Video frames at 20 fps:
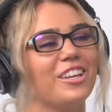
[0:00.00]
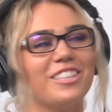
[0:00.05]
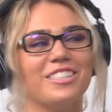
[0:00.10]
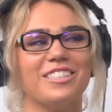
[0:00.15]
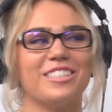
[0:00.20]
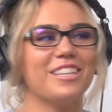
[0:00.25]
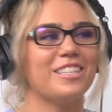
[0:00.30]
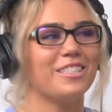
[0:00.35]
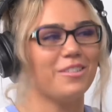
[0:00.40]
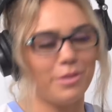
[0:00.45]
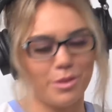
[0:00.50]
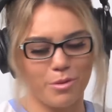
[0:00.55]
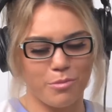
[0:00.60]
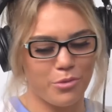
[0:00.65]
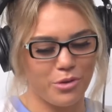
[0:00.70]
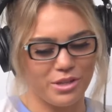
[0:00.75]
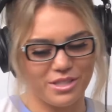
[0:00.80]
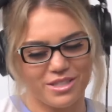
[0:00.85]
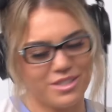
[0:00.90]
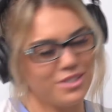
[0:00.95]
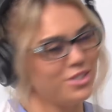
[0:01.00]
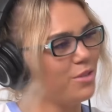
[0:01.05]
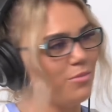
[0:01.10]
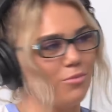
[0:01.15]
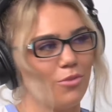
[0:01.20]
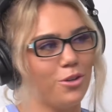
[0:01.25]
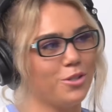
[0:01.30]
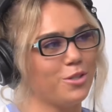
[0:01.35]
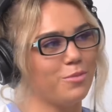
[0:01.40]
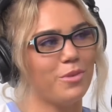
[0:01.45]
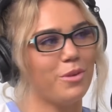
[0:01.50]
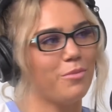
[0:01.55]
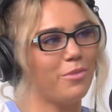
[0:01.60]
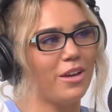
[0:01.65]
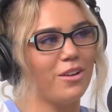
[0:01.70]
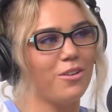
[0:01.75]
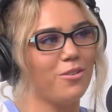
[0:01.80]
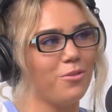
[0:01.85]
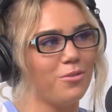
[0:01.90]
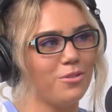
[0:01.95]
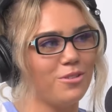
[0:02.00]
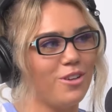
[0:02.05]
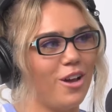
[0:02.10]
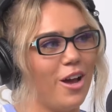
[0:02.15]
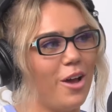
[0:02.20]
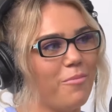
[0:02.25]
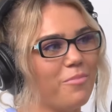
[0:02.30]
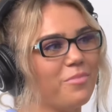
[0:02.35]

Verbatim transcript: You can say something. The boys at the gym roast me about it. I, all the time.